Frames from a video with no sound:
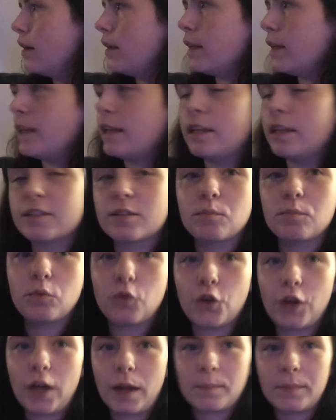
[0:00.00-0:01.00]
he's a
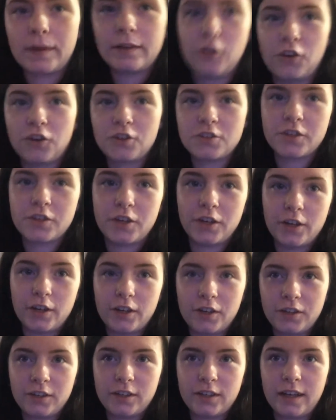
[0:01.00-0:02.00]
boy and my dog's a
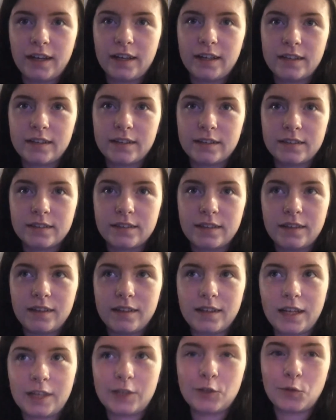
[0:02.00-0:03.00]
girl and
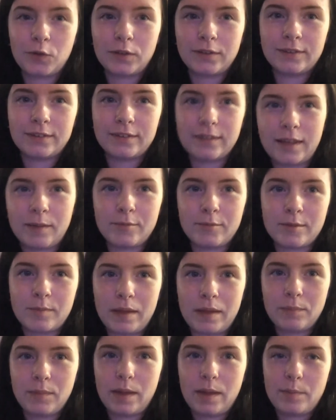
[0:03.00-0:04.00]
I don't want them
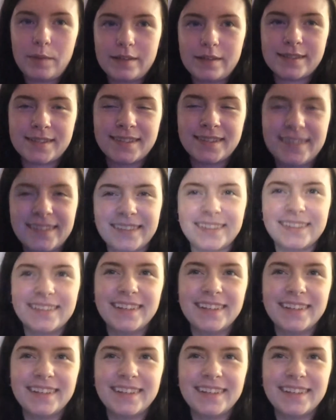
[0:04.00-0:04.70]
to make babies.